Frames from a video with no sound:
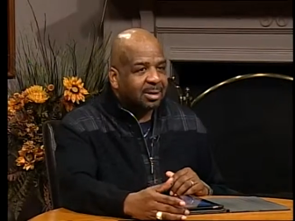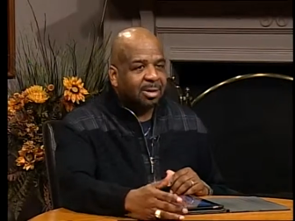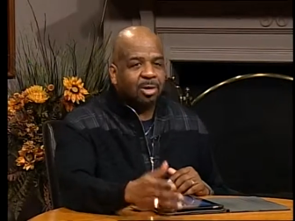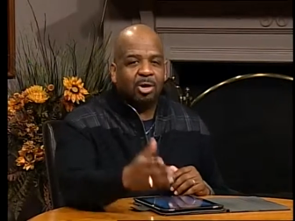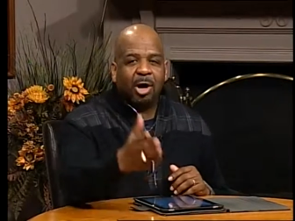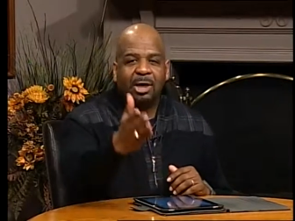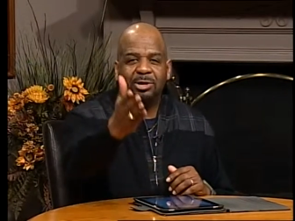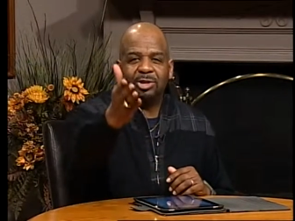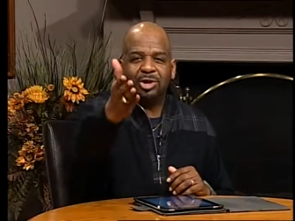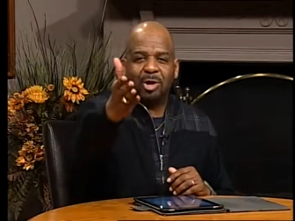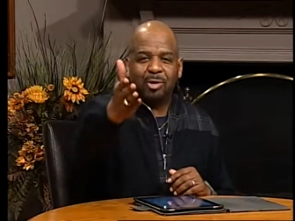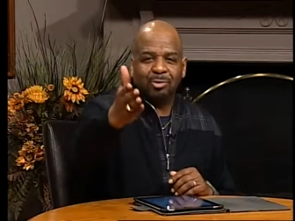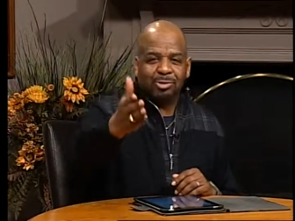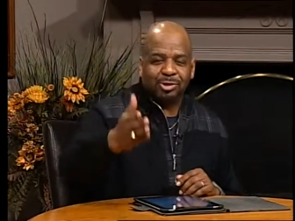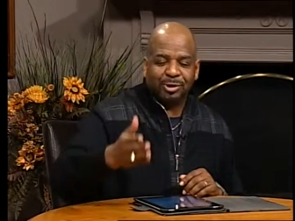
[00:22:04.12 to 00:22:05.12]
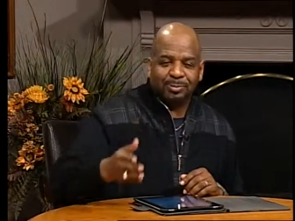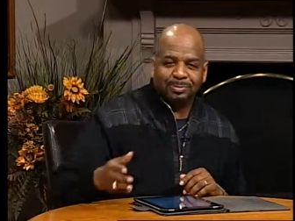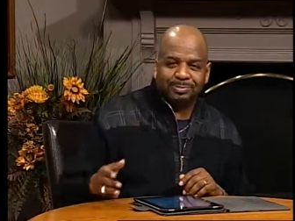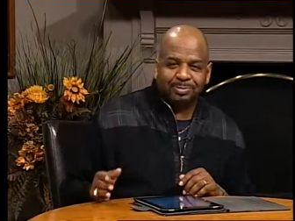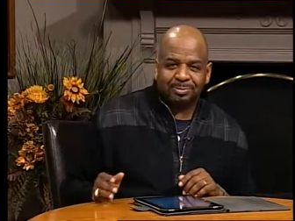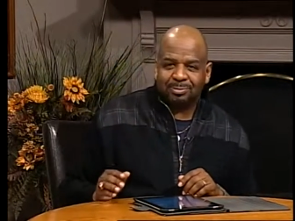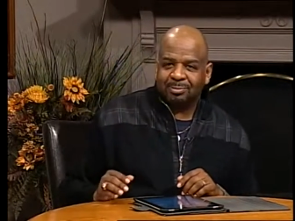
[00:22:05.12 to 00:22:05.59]
-hmm. God chose you.
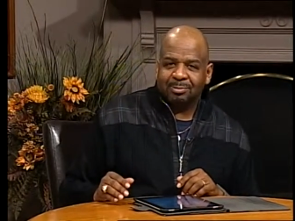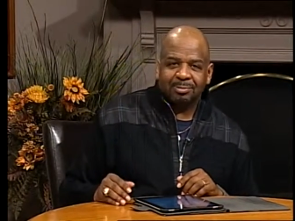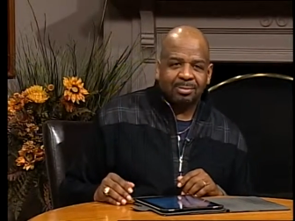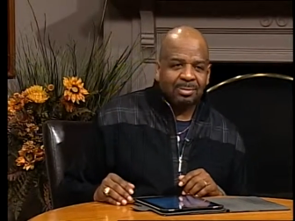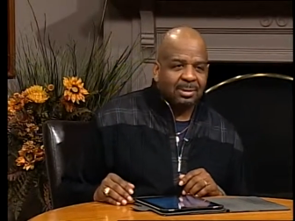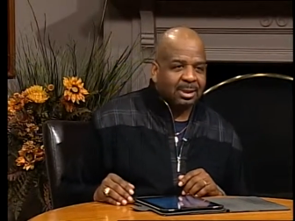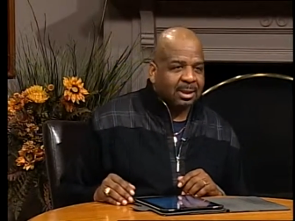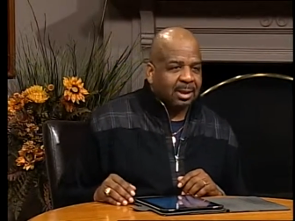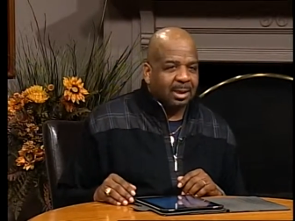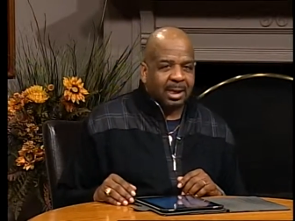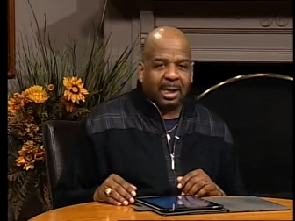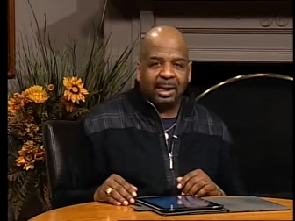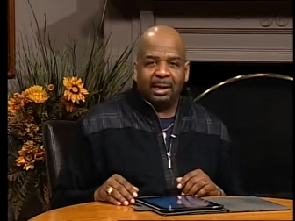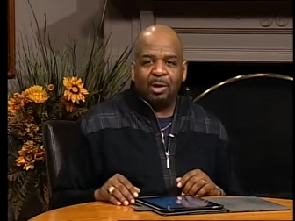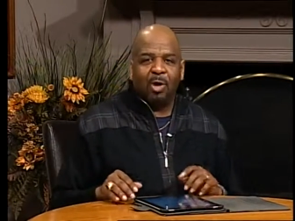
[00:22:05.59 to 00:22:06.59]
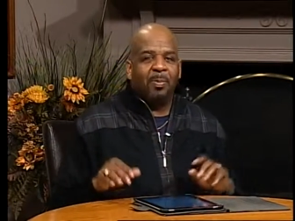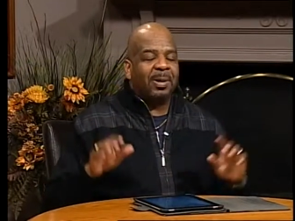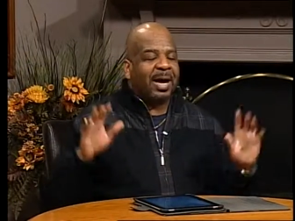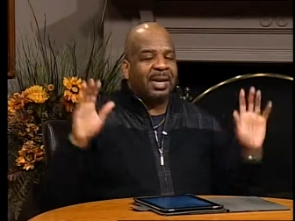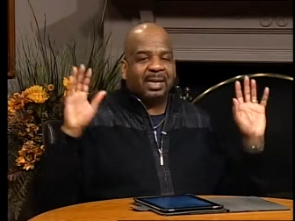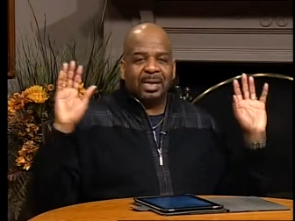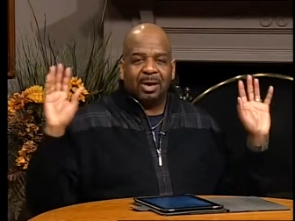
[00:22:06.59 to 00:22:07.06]
Oh, yeah. And
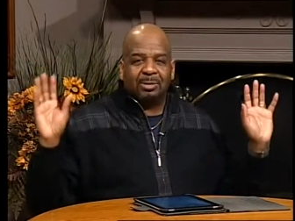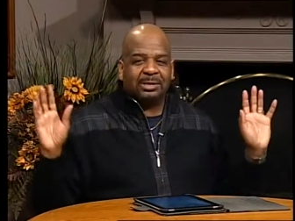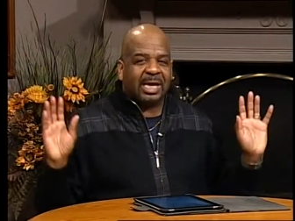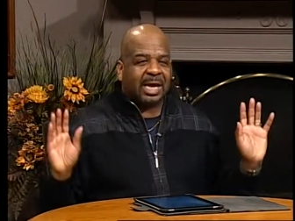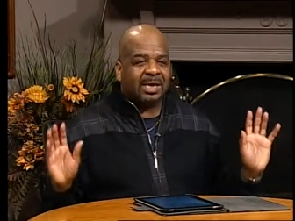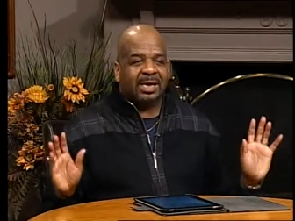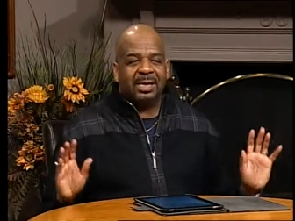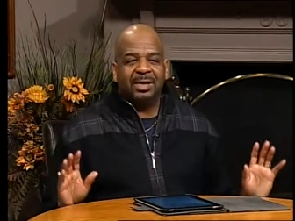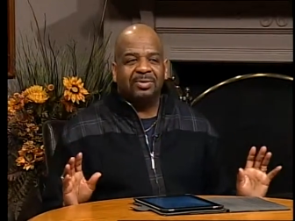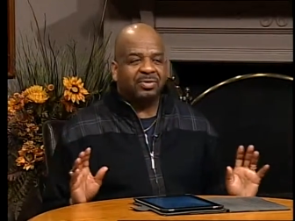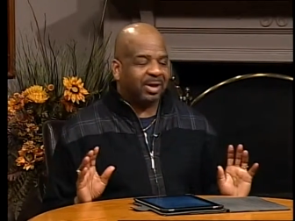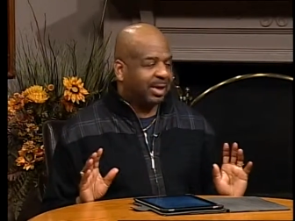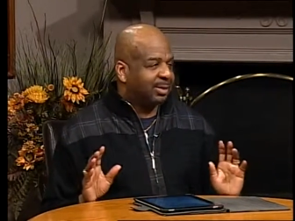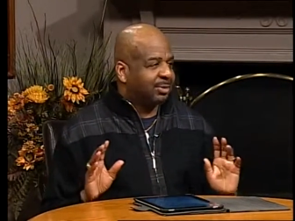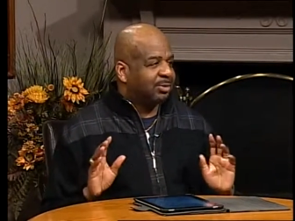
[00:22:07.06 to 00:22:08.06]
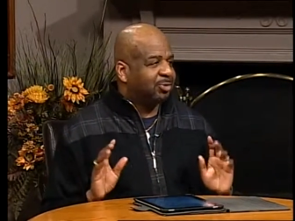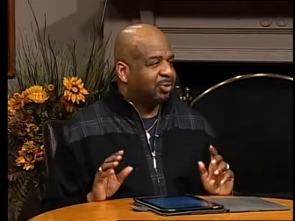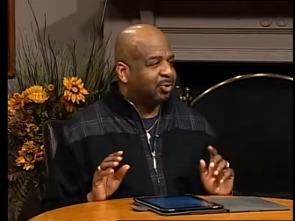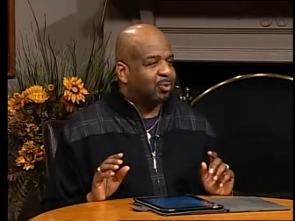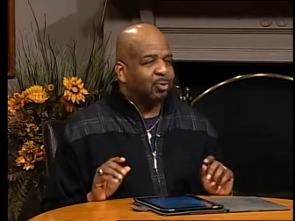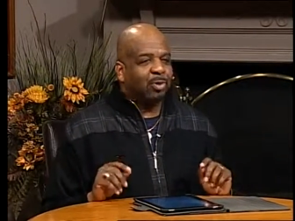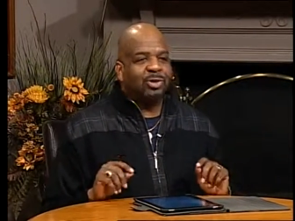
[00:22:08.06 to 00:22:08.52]
nobody else had anything to
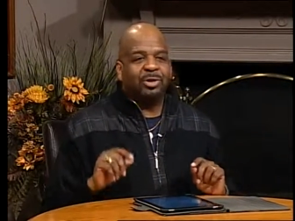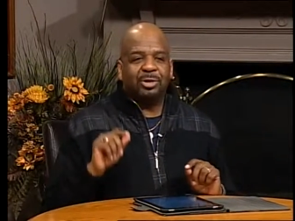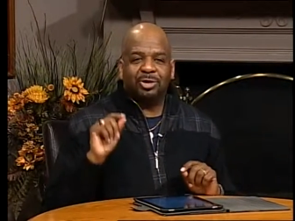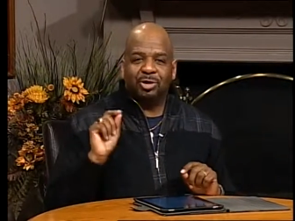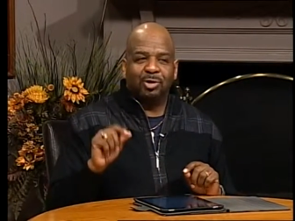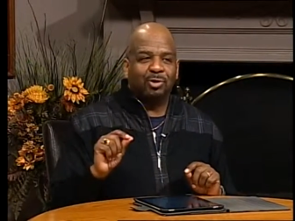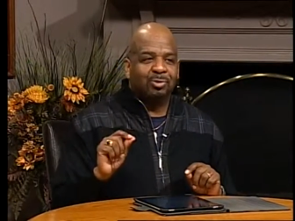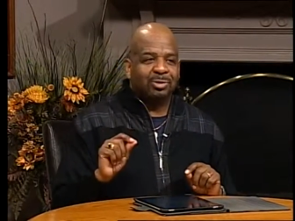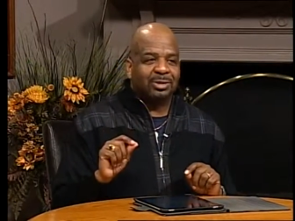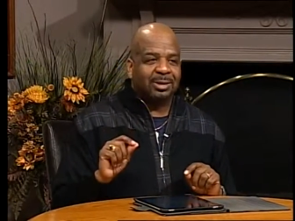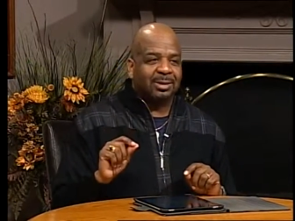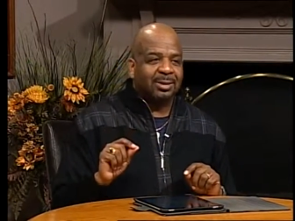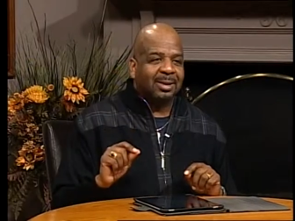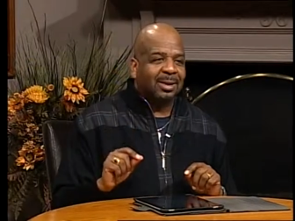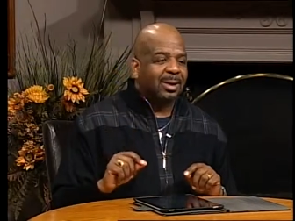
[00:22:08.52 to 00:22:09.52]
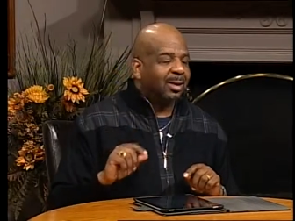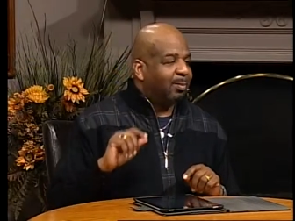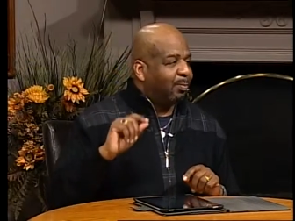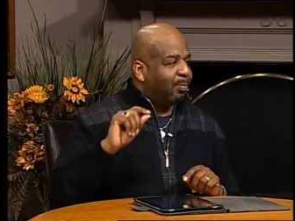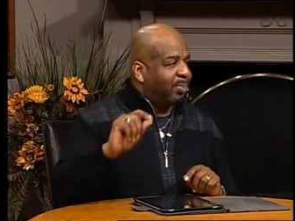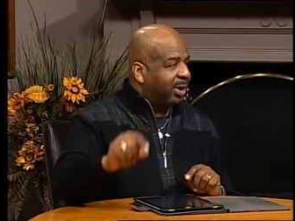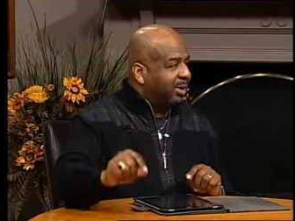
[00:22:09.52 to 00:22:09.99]
do with the yeah. choosing
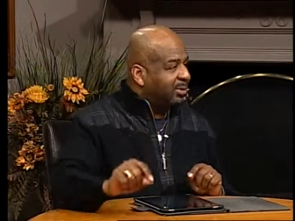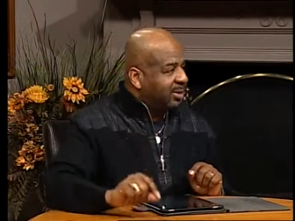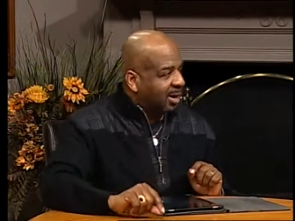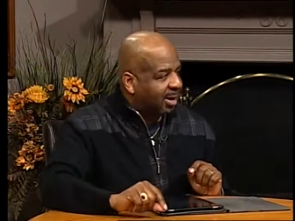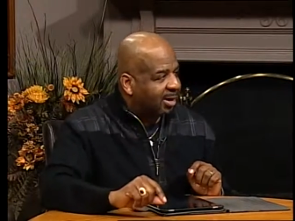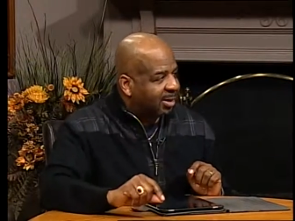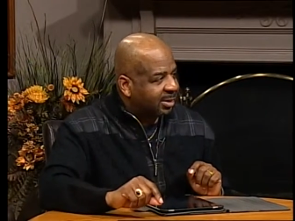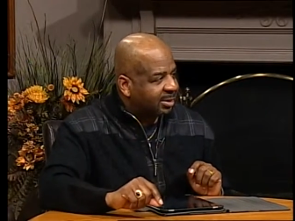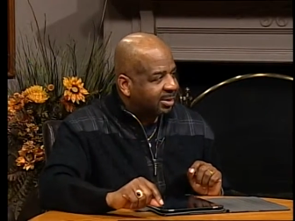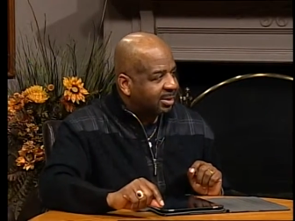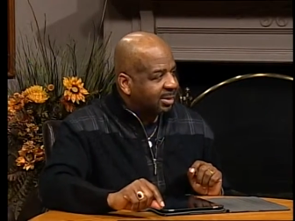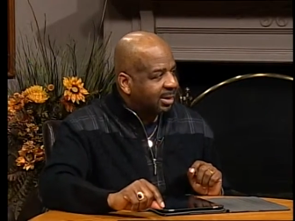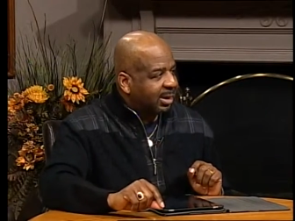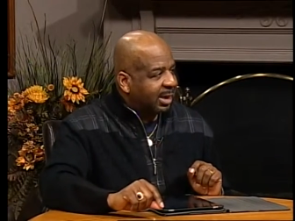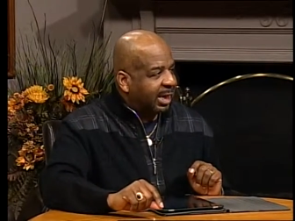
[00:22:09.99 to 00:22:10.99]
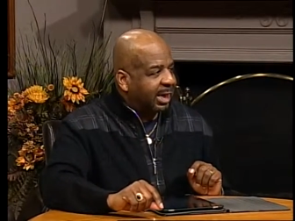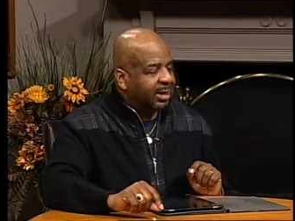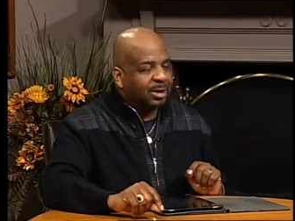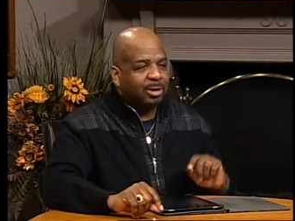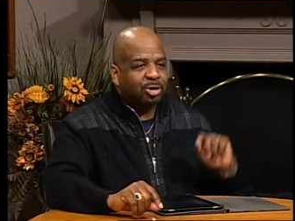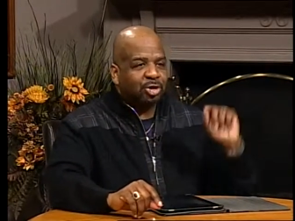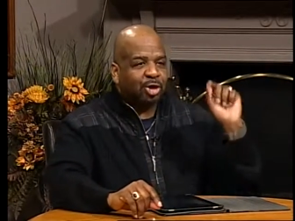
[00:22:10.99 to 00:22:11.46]
but God. Mm -hmm. And
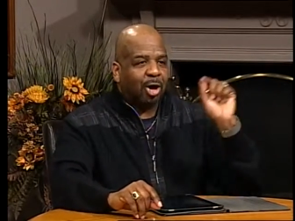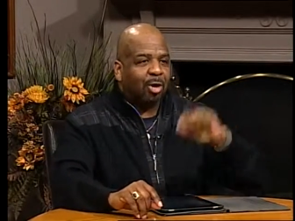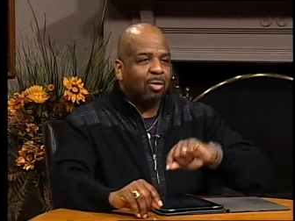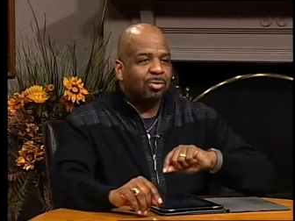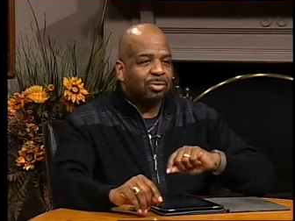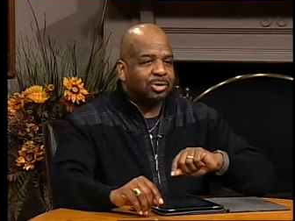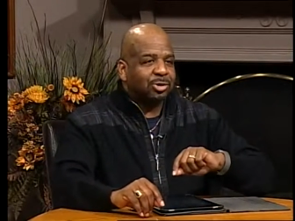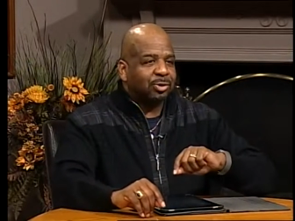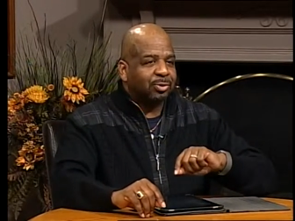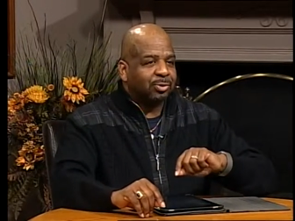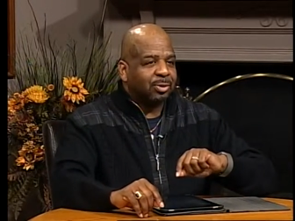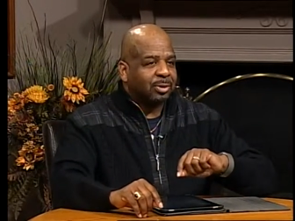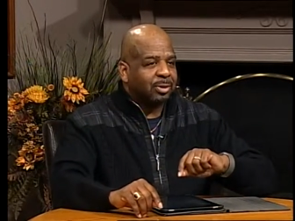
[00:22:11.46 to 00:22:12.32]
He chose you